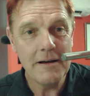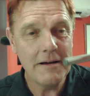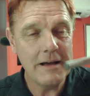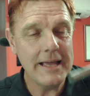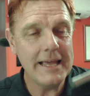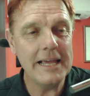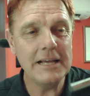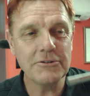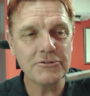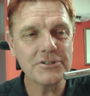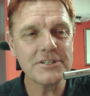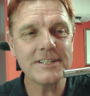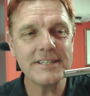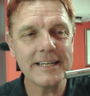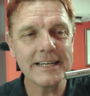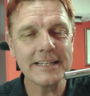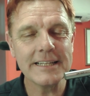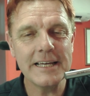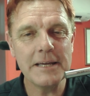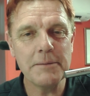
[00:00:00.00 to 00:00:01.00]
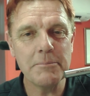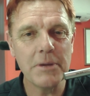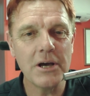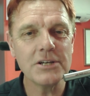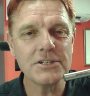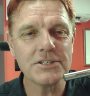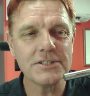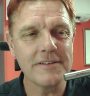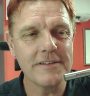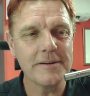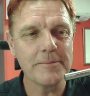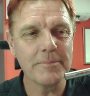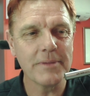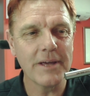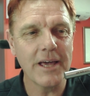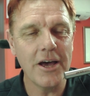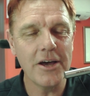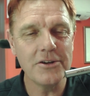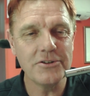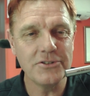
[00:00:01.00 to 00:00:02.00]
Interestingly, most of them
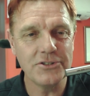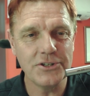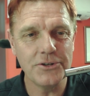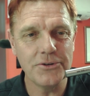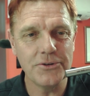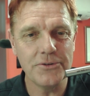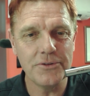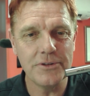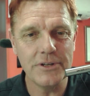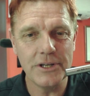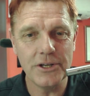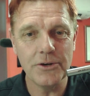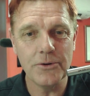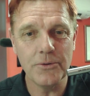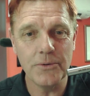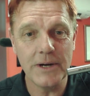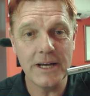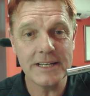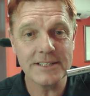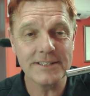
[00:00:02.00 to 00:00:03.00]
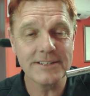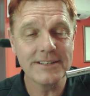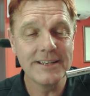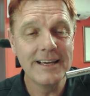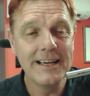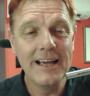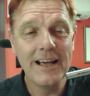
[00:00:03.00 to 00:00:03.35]
go to the US.